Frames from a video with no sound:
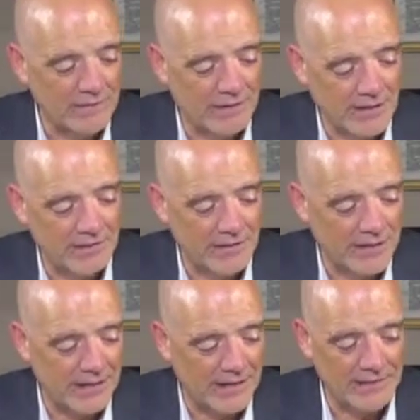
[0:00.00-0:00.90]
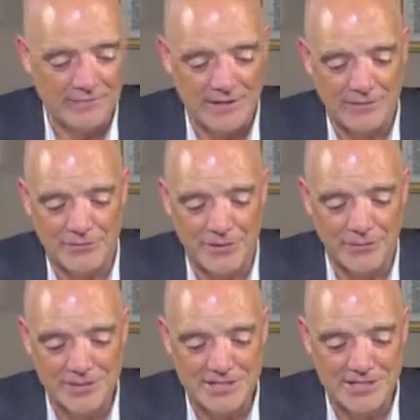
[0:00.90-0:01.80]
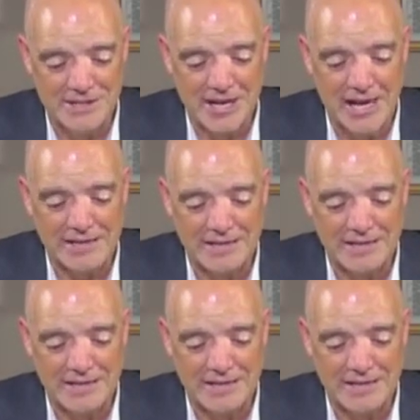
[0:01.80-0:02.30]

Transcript: well, yeah, I, I think we can see that.